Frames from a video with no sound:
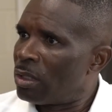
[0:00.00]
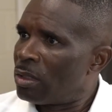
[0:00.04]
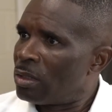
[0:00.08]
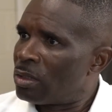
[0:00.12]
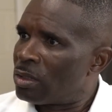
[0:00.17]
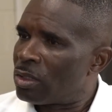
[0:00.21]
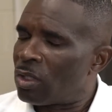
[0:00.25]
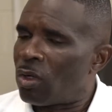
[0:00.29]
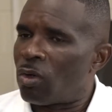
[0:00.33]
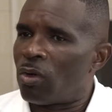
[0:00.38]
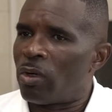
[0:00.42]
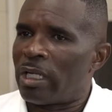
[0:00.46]

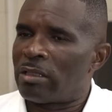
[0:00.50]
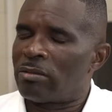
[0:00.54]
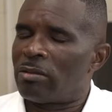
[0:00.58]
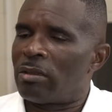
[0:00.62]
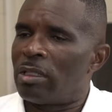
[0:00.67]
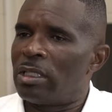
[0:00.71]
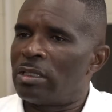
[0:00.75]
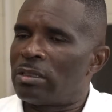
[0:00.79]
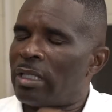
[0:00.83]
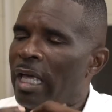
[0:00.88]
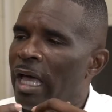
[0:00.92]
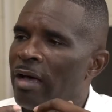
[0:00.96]
So as
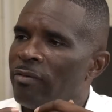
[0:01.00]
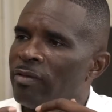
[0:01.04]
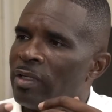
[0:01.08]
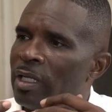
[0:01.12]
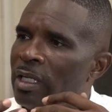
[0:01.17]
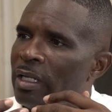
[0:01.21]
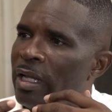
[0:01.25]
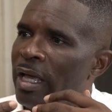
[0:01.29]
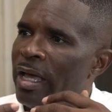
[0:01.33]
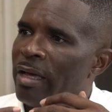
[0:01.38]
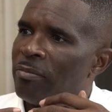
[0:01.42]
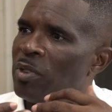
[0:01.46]
relates to having
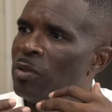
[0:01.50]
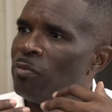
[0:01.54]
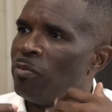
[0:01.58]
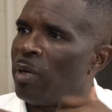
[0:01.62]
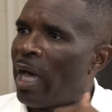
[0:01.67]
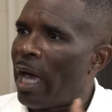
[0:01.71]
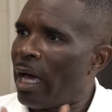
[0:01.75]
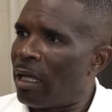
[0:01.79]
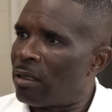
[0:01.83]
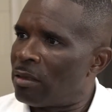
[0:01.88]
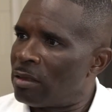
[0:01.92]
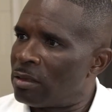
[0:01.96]
that happy
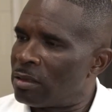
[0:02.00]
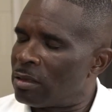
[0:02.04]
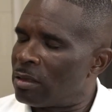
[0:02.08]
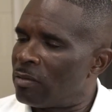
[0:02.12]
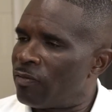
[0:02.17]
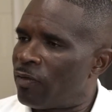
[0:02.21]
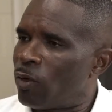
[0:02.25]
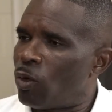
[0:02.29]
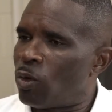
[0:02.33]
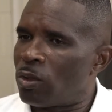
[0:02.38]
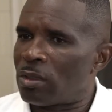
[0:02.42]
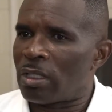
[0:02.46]
balance, of
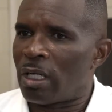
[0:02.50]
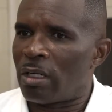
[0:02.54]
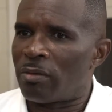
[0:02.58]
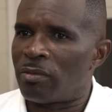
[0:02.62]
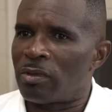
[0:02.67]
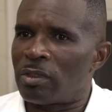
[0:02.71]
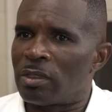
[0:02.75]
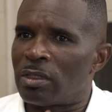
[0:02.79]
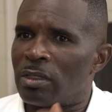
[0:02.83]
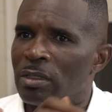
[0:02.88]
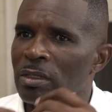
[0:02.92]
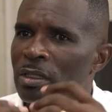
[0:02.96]
course,
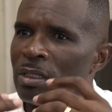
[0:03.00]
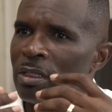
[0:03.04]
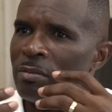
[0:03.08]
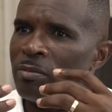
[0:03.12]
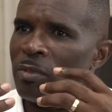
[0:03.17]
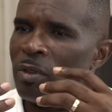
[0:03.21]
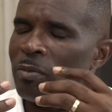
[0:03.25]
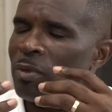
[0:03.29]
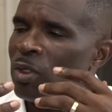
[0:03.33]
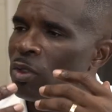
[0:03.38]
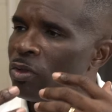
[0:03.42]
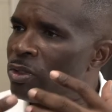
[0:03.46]

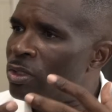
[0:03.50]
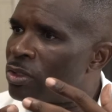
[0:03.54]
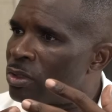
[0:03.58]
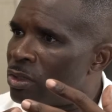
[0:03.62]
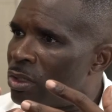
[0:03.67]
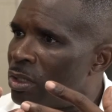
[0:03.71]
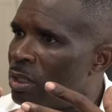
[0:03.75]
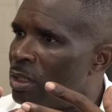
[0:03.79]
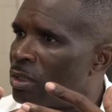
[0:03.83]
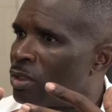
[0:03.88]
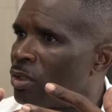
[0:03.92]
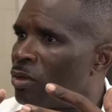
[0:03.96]
I'm a
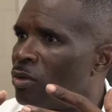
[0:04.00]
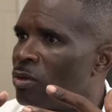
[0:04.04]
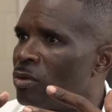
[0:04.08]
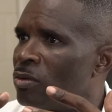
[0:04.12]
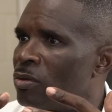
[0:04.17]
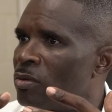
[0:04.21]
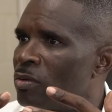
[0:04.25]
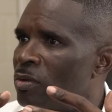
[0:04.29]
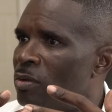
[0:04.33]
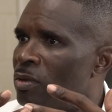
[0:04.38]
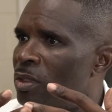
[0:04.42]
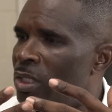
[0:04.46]
Christian, and so
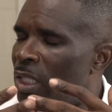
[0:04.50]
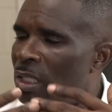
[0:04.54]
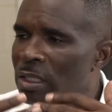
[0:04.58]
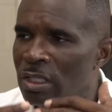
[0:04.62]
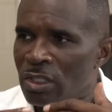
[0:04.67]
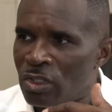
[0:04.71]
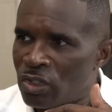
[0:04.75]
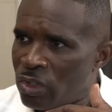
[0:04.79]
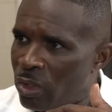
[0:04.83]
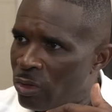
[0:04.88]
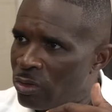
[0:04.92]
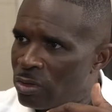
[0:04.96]

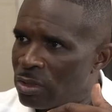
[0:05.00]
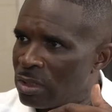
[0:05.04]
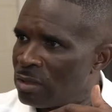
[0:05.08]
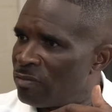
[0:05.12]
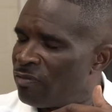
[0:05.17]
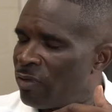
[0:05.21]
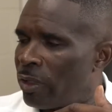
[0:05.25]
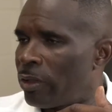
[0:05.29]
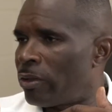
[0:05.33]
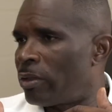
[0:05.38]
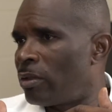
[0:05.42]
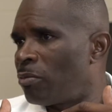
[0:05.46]
attending church is
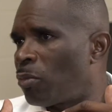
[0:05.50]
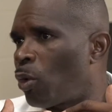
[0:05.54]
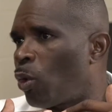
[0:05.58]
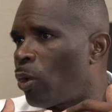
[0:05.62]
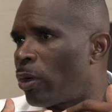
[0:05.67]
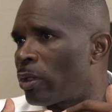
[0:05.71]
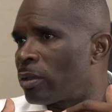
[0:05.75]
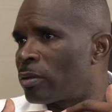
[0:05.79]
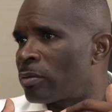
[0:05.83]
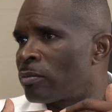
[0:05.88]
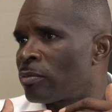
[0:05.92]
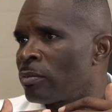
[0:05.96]
very
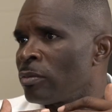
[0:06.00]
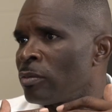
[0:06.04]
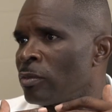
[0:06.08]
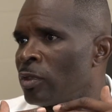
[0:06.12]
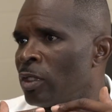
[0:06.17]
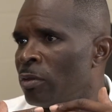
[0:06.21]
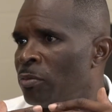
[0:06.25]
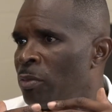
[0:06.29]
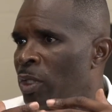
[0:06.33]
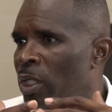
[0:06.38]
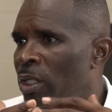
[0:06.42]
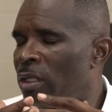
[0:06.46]
important
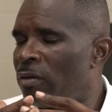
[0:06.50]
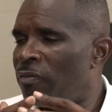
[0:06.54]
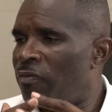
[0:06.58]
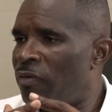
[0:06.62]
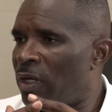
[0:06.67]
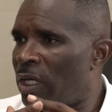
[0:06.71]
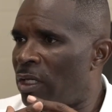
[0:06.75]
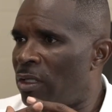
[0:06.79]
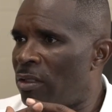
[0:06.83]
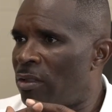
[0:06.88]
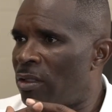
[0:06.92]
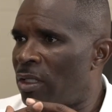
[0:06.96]
and being of
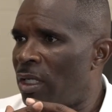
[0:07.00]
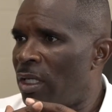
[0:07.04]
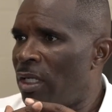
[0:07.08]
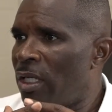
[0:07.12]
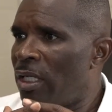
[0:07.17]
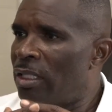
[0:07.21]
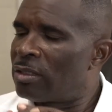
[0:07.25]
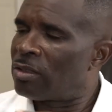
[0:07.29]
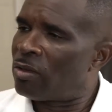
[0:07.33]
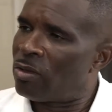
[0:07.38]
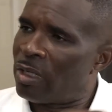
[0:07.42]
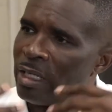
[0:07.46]
faith.
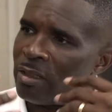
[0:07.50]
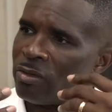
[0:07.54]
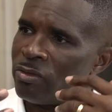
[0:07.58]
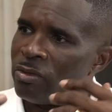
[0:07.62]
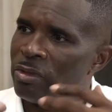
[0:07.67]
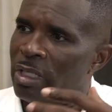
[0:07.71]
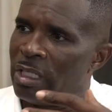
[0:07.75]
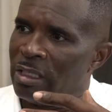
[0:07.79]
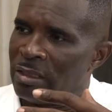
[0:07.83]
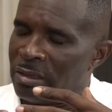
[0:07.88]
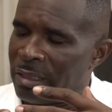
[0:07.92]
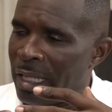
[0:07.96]
And so that
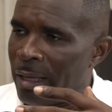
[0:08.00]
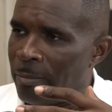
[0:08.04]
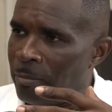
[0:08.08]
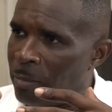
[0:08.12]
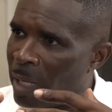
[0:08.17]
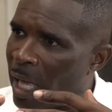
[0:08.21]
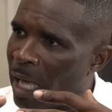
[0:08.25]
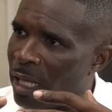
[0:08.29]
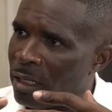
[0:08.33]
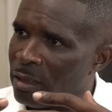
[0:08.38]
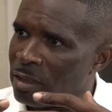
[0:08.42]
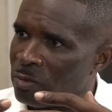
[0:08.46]
creates that
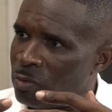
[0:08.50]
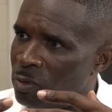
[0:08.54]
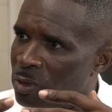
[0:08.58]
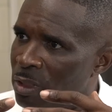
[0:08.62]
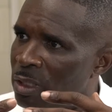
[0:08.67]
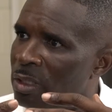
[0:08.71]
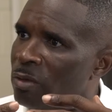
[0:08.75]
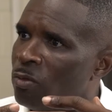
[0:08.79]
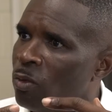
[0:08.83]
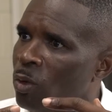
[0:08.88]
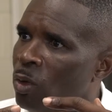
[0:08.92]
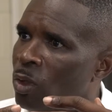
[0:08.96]
balance
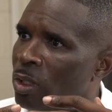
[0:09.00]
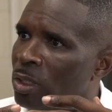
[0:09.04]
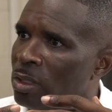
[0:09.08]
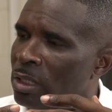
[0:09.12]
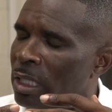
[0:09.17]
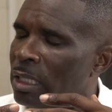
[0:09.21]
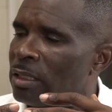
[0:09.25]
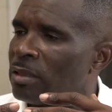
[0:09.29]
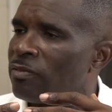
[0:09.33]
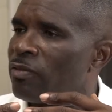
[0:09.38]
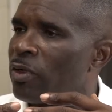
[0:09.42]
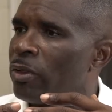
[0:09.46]
within one
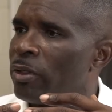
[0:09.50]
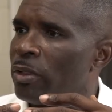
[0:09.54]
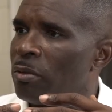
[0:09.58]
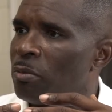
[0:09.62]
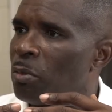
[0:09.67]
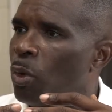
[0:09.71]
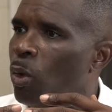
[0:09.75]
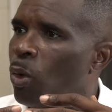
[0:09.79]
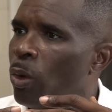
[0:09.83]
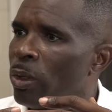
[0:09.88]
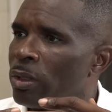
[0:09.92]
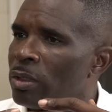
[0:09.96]
that's very
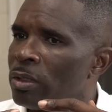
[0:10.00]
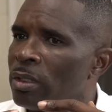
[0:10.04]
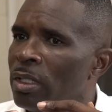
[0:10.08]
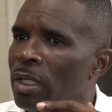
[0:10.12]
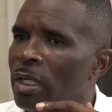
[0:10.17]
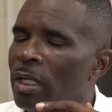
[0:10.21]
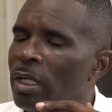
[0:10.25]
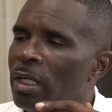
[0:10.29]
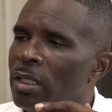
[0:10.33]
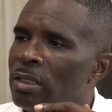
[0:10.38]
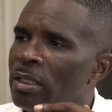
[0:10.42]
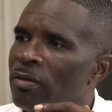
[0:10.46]
important.
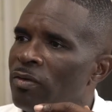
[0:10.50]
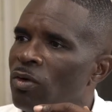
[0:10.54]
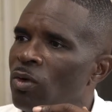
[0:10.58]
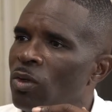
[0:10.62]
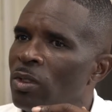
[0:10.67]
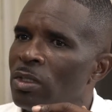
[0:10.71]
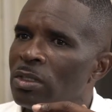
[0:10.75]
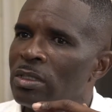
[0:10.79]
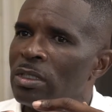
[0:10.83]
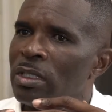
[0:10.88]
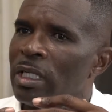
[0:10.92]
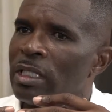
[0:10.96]
And then, of
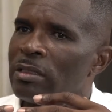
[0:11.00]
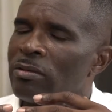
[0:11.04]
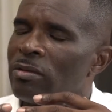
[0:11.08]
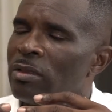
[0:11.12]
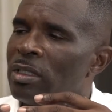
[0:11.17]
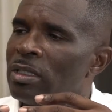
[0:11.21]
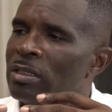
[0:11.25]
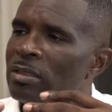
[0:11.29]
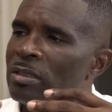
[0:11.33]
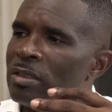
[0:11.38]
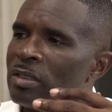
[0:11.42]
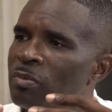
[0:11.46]
course, as
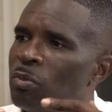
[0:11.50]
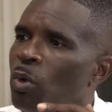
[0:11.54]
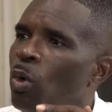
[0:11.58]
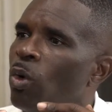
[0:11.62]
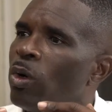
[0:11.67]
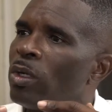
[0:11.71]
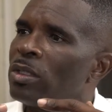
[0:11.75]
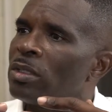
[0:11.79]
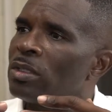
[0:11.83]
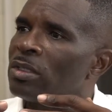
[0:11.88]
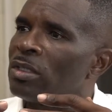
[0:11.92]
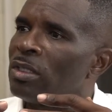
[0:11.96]
relates to
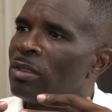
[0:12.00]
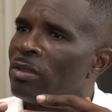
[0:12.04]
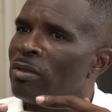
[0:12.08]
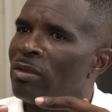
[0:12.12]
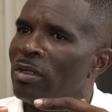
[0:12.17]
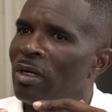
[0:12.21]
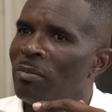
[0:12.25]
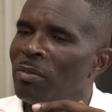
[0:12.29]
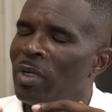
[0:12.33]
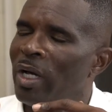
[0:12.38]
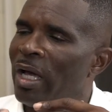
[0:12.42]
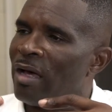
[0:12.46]
sports, I'm
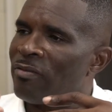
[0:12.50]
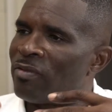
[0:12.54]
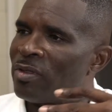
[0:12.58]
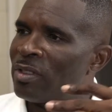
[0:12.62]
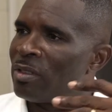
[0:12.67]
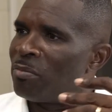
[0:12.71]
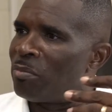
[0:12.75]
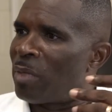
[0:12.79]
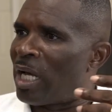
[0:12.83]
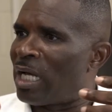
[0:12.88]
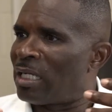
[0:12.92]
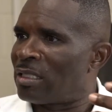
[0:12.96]
an
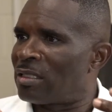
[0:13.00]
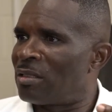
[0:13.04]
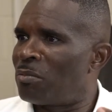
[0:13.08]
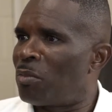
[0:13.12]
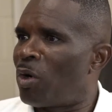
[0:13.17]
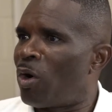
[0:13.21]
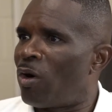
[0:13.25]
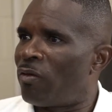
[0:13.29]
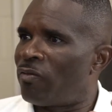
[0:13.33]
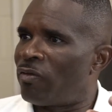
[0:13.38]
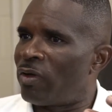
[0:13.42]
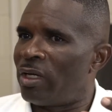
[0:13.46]
advocate
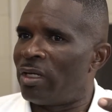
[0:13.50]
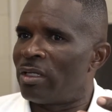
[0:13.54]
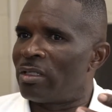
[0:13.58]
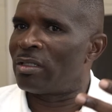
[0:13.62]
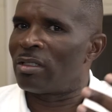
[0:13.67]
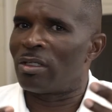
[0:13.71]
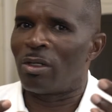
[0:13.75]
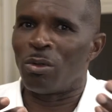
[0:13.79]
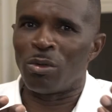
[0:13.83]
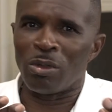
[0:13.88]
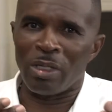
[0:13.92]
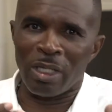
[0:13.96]
basketball fan,
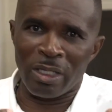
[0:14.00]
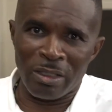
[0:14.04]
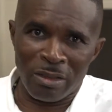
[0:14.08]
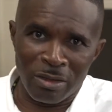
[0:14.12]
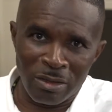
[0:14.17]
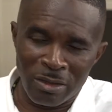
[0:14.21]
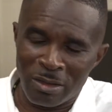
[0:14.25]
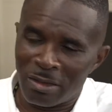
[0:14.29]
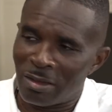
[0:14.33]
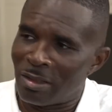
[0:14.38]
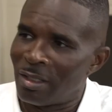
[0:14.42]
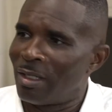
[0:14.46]
go
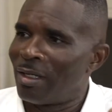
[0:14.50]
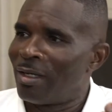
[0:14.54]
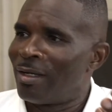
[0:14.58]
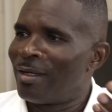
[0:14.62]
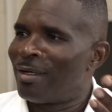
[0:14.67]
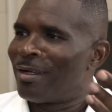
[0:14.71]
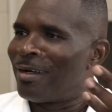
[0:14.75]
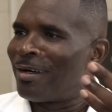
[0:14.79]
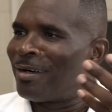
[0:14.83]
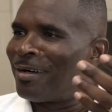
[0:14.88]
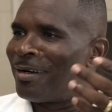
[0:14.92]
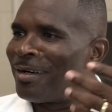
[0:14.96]
Lakers,
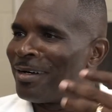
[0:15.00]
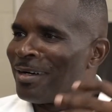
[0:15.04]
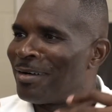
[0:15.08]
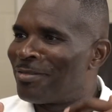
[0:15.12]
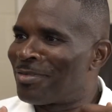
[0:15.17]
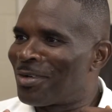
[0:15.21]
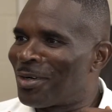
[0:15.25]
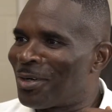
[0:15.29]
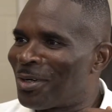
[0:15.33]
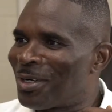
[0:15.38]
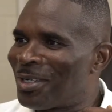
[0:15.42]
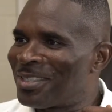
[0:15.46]
of
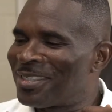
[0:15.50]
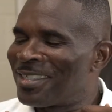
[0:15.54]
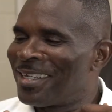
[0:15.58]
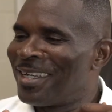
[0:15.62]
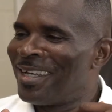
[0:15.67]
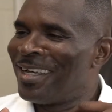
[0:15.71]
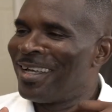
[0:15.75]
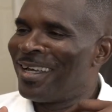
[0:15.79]
course.